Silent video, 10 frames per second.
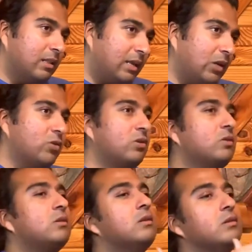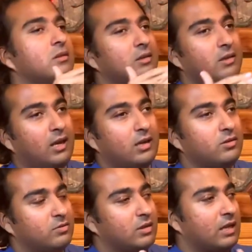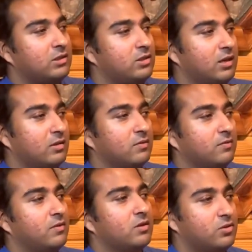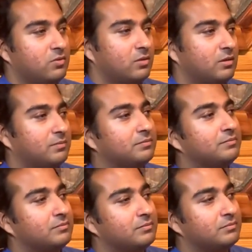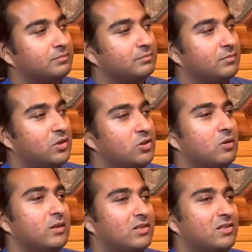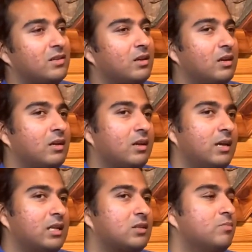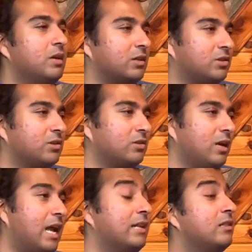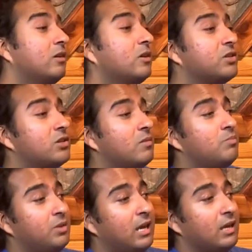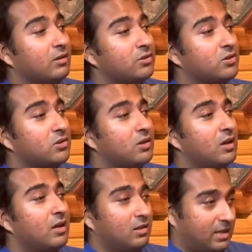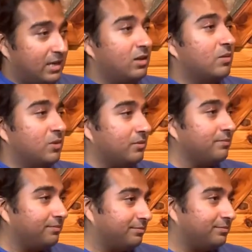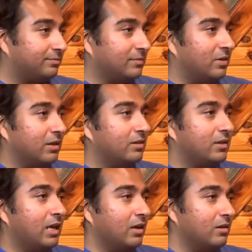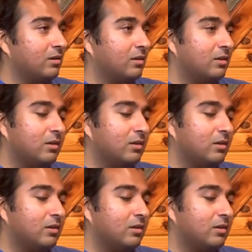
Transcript: they could get into that state of the Asura. So it's, it's a mix. And then there are some beings, like Yama, right, the king.